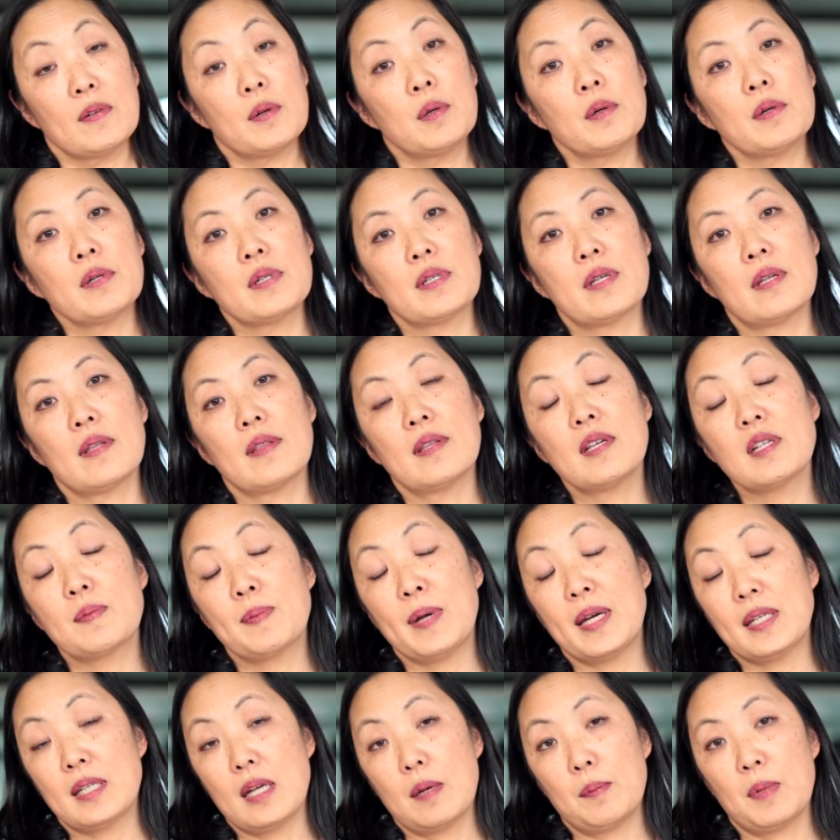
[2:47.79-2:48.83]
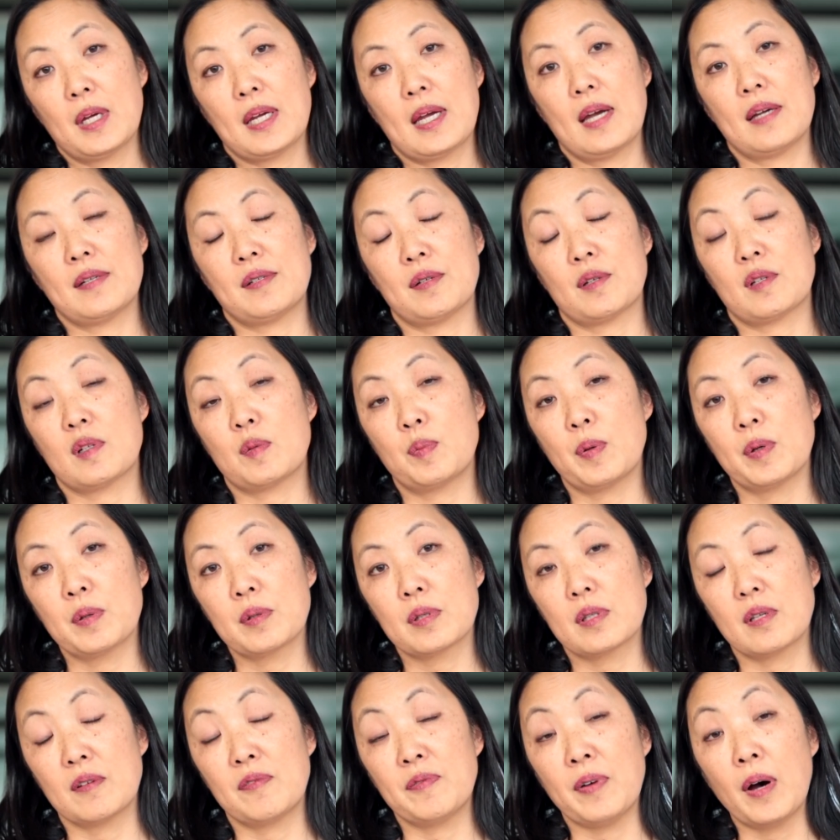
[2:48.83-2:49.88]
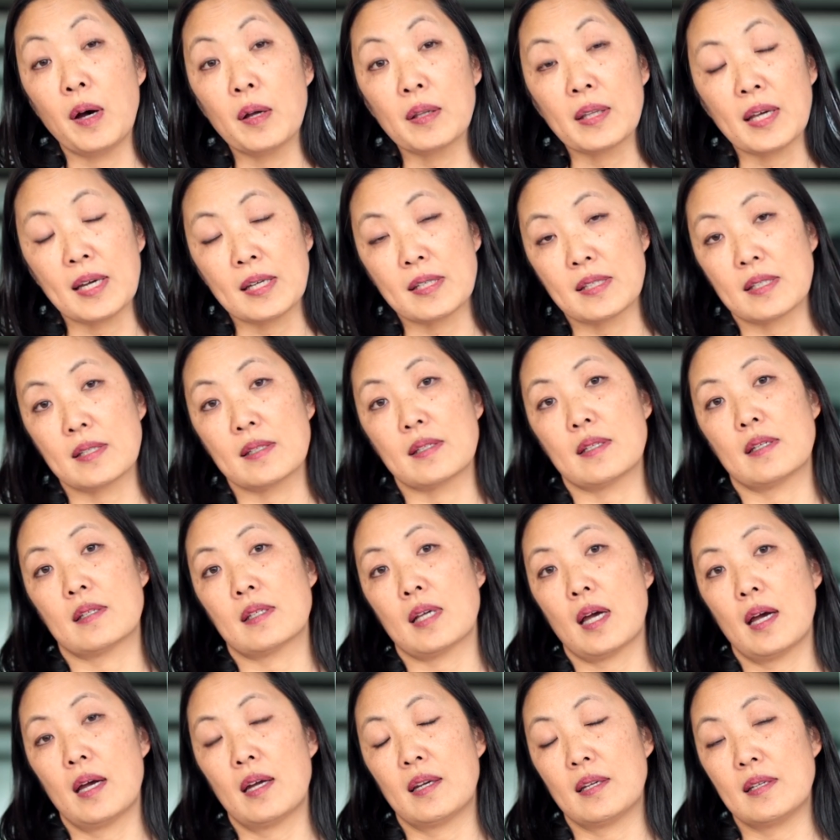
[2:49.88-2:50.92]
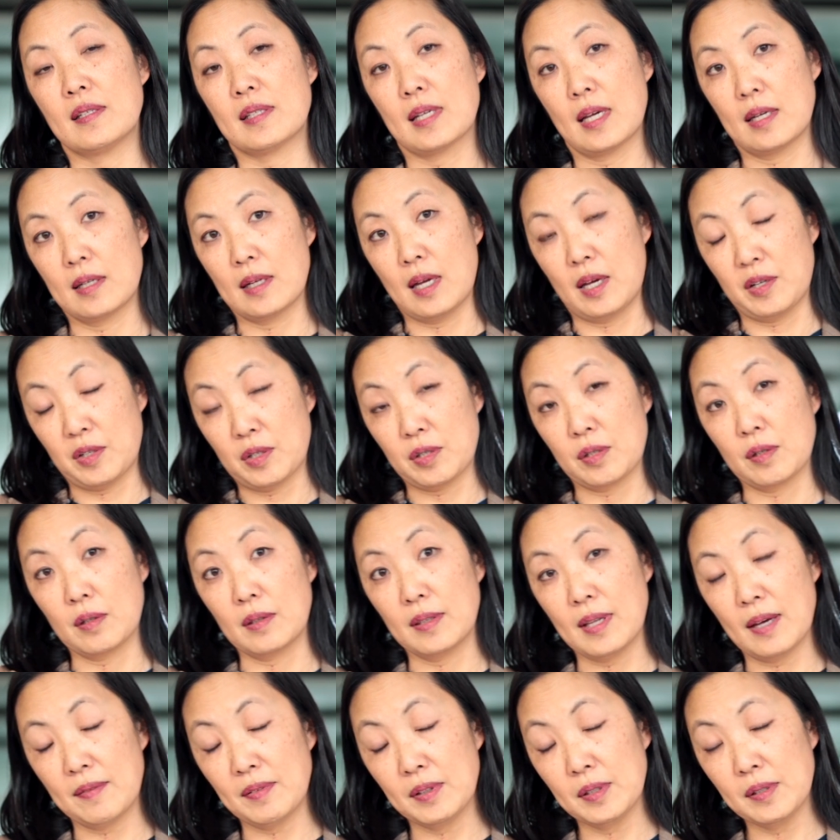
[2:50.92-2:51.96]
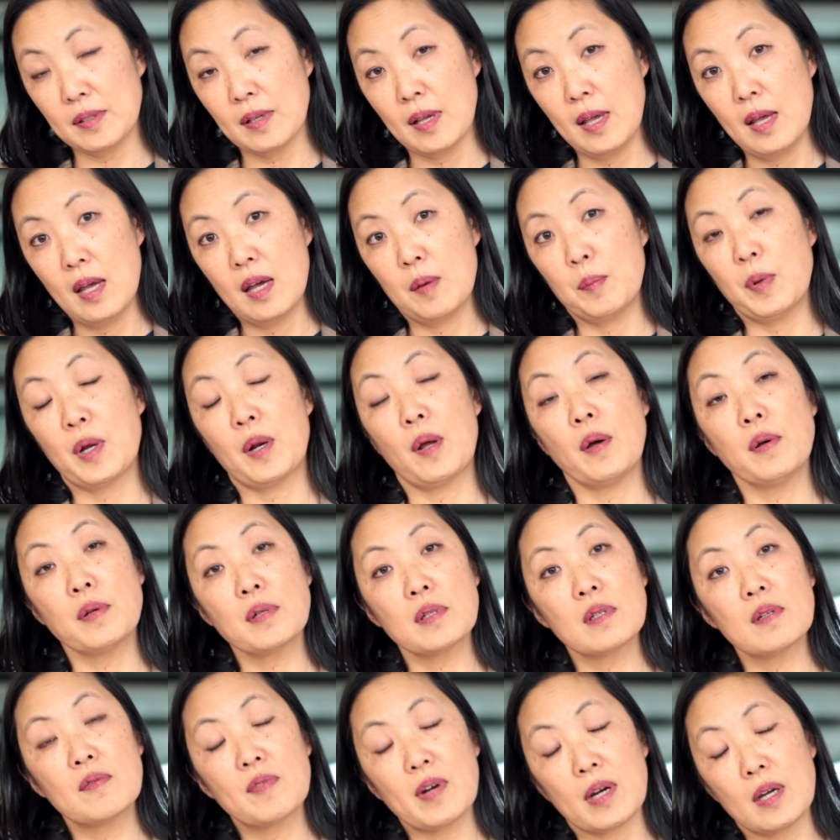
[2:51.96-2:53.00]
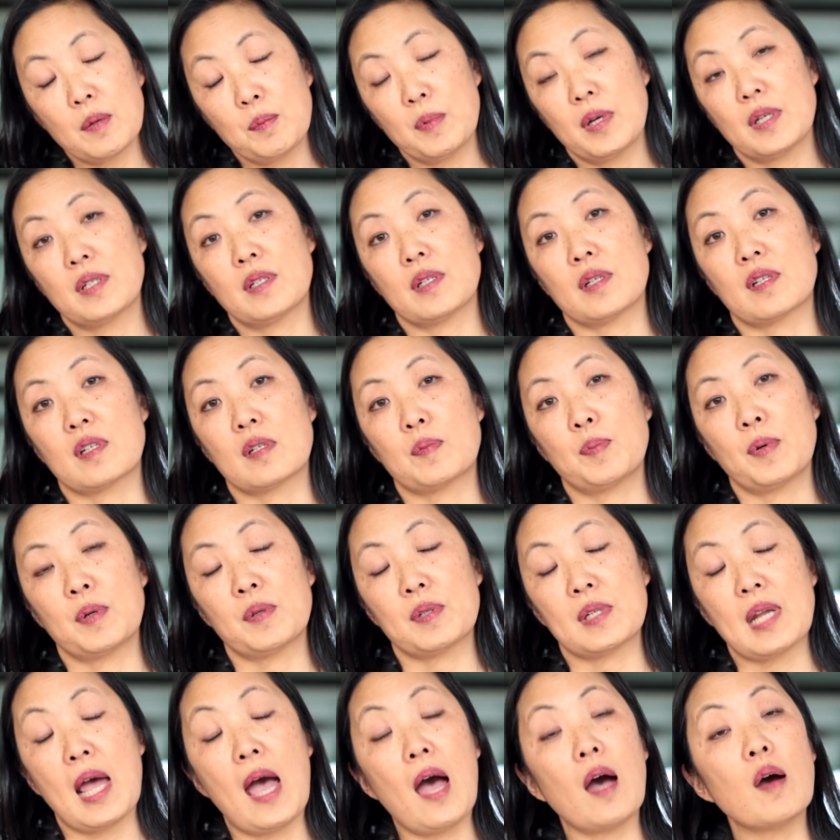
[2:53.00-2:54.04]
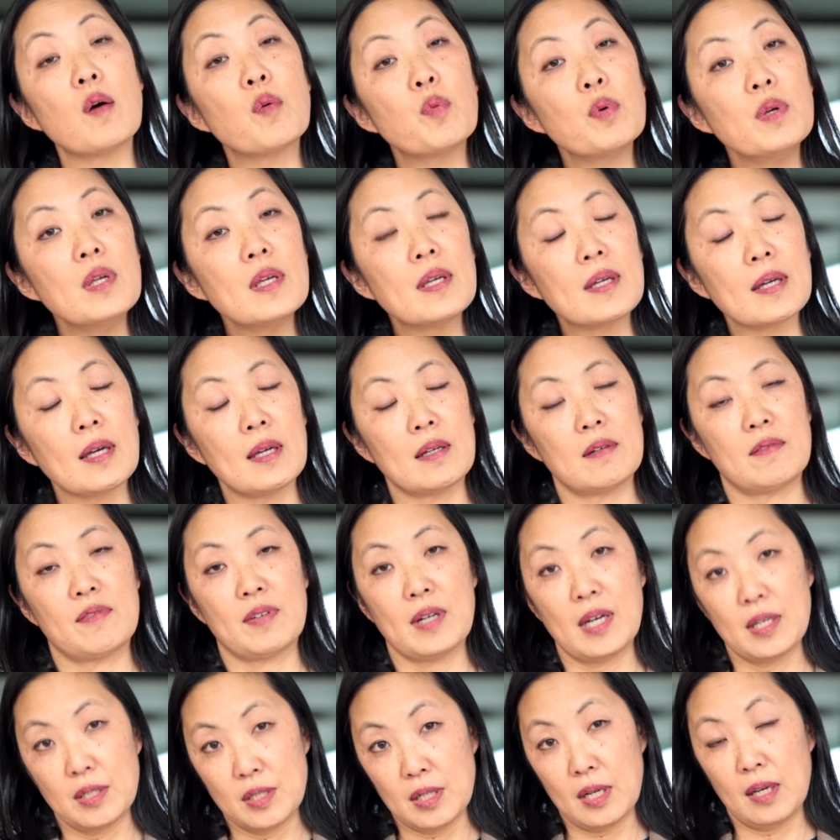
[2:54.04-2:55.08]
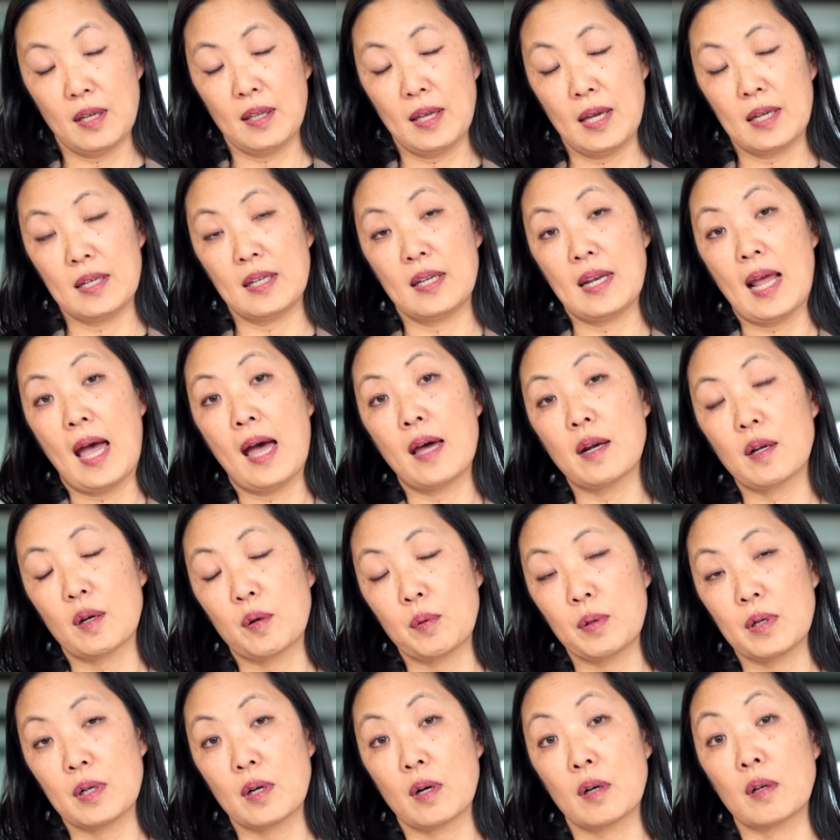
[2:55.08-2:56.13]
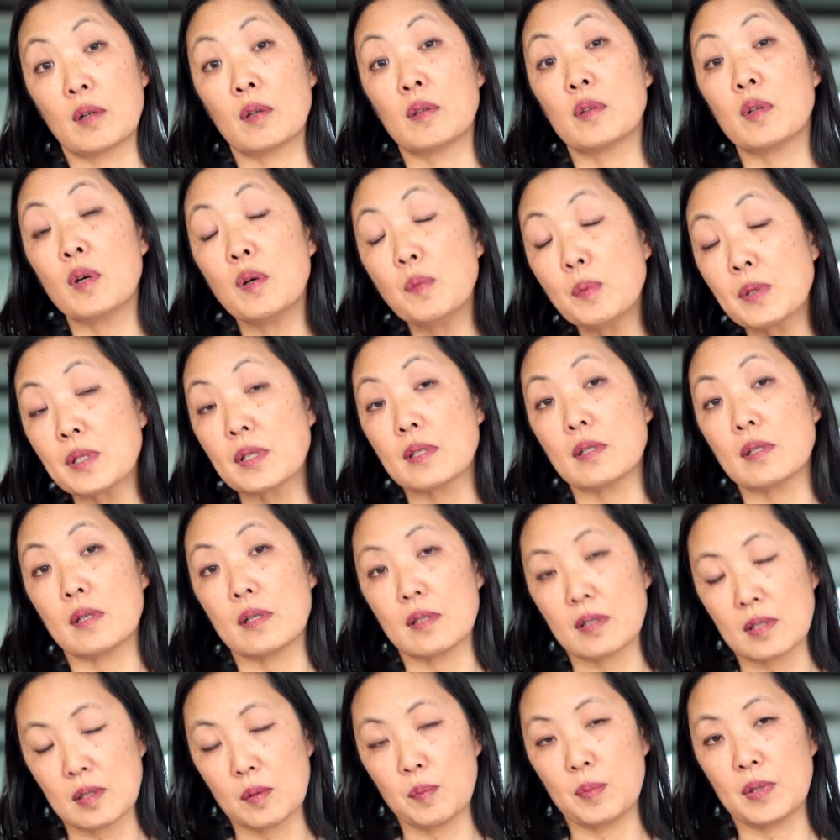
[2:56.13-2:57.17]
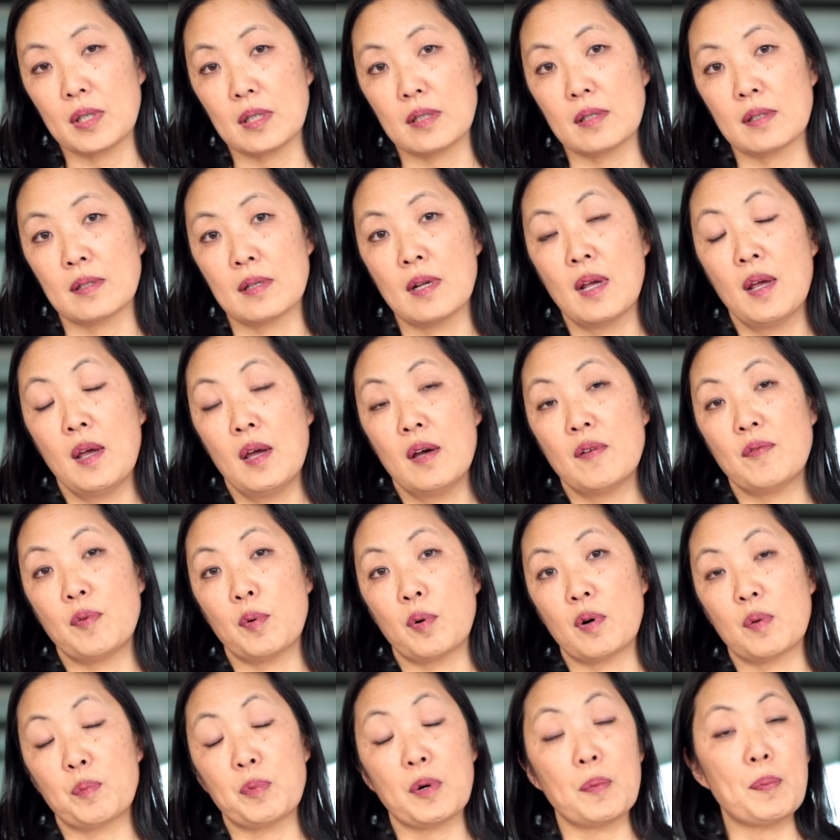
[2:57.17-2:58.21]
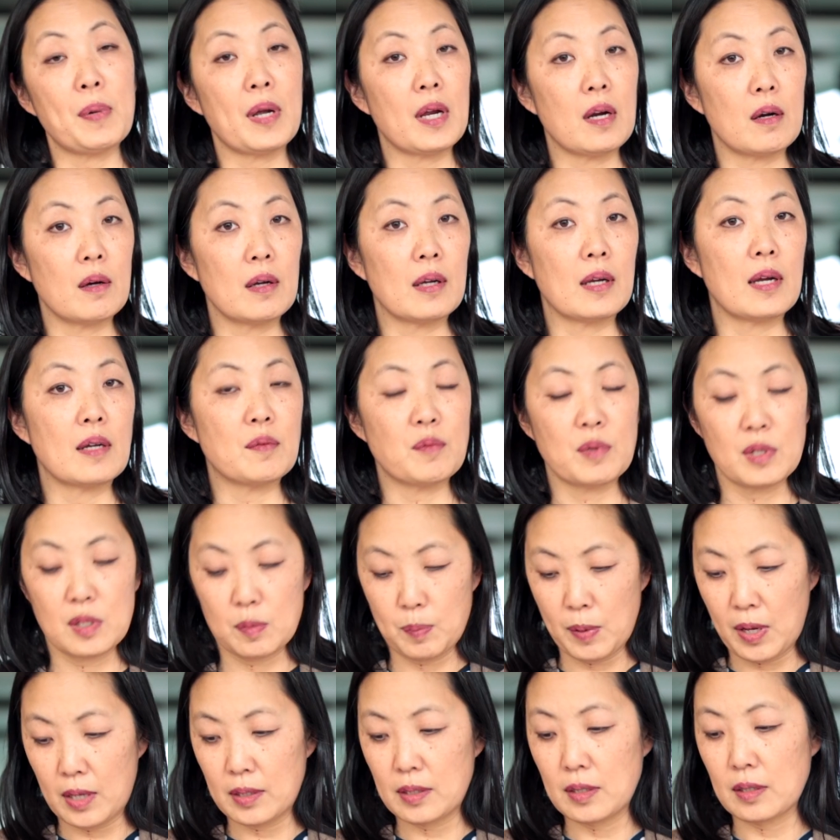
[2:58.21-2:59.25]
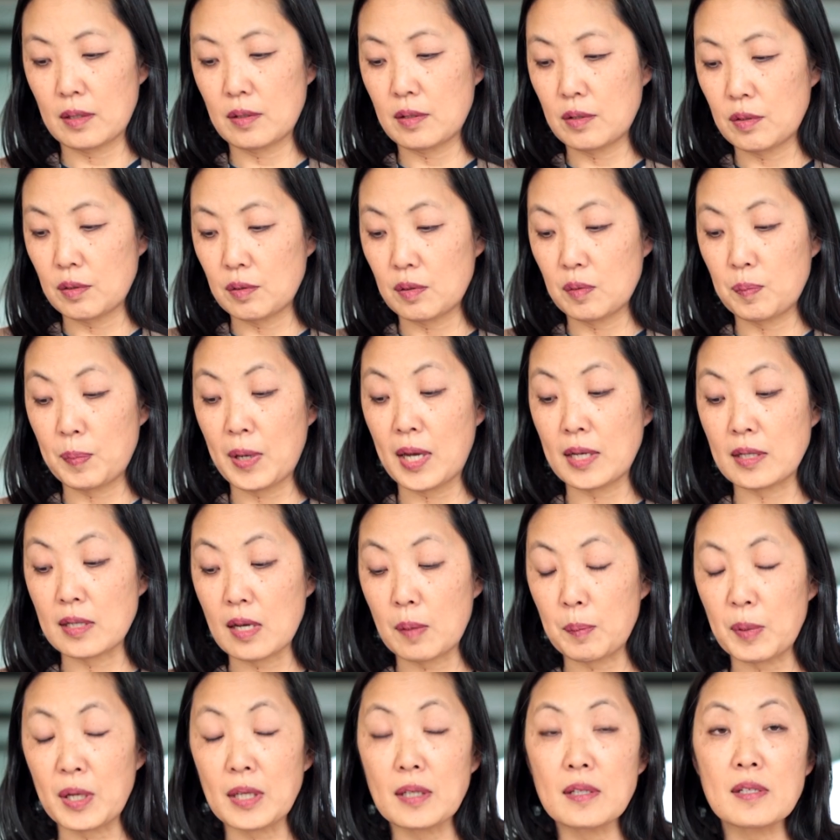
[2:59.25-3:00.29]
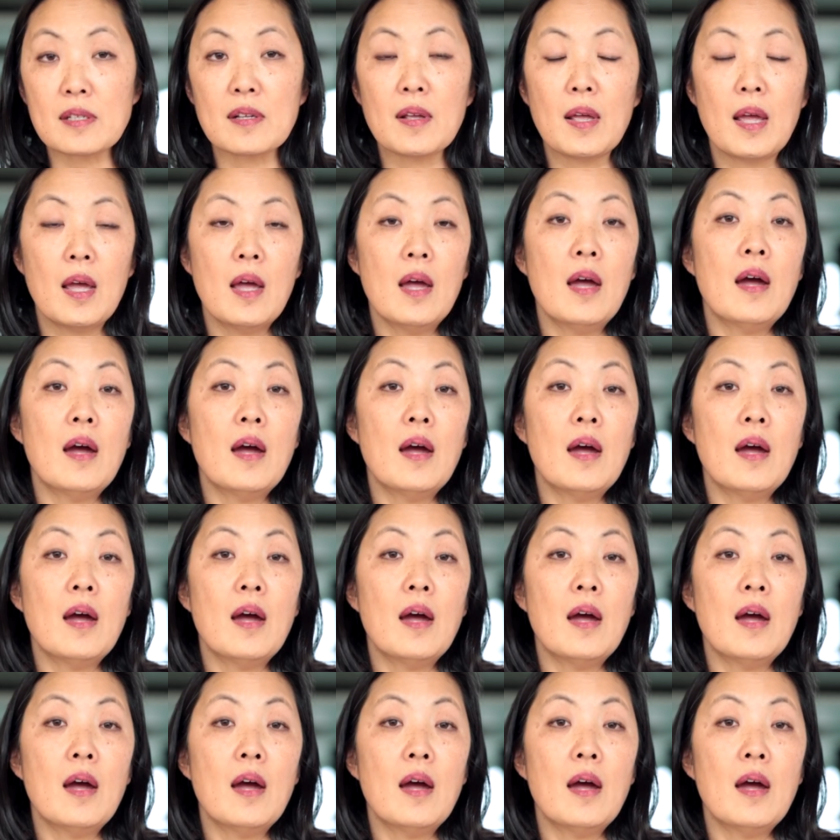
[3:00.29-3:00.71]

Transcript: Of course, this pandemic has exposed the fault lines in societies at national level, but also very much exposed how weak and fragile and inadequate our global system is for preparing and responding to pandemics.